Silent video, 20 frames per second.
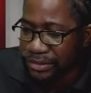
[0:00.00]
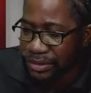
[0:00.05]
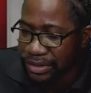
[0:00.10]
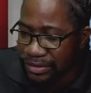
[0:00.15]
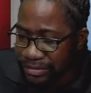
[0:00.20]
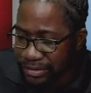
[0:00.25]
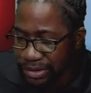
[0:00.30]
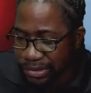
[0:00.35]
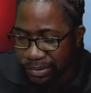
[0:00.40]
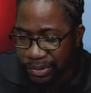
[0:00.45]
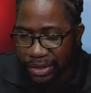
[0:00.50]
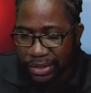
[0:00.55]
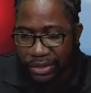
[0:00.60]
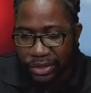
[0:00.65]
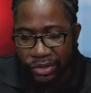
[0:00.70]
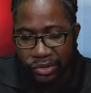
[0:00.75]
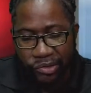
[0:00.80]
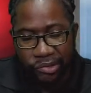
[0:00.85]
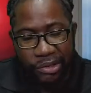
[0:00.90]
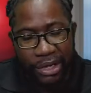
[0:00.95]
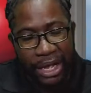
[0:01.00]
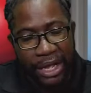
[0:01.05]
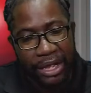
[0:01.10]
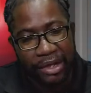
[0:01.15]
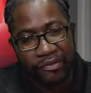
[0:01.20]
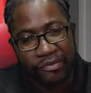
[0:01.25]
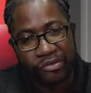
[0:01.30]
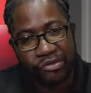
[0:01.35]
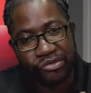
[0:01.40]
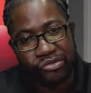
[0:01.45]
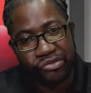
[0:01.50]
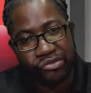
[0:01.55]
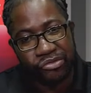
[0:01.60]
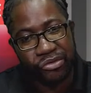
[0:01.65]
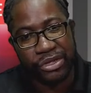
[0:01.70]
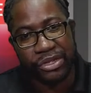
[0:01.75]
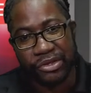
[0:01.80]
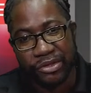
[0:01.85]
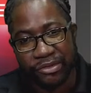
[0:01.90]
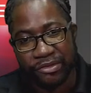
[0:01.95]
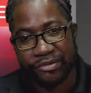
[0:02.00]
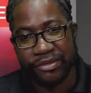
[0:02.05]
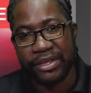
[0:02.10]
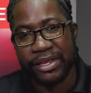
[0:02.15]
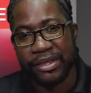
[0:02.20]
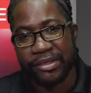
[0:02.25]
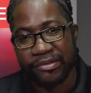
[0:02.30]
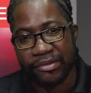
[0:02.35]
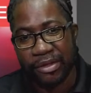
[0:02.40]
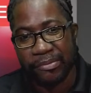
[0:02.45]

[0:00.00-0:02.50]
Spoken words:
said, well, you know, I have strenuous days.